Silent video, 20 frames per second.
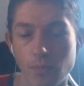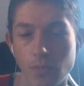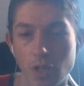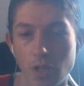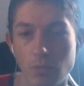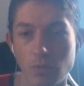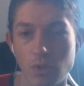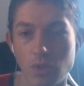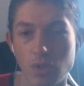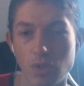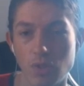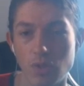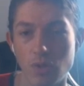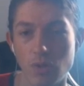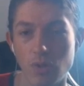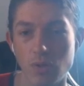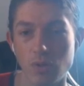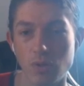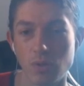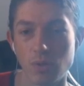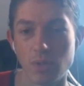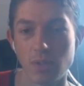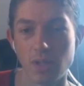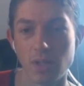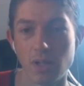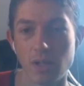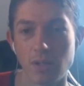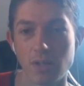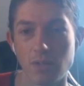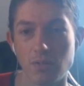I'm just not drawing the
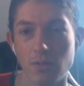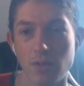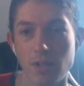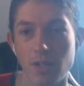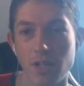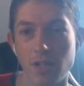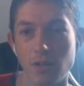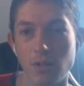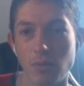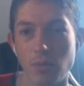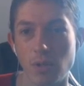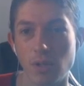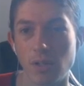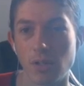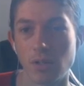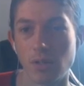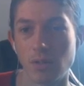cards right now, am I?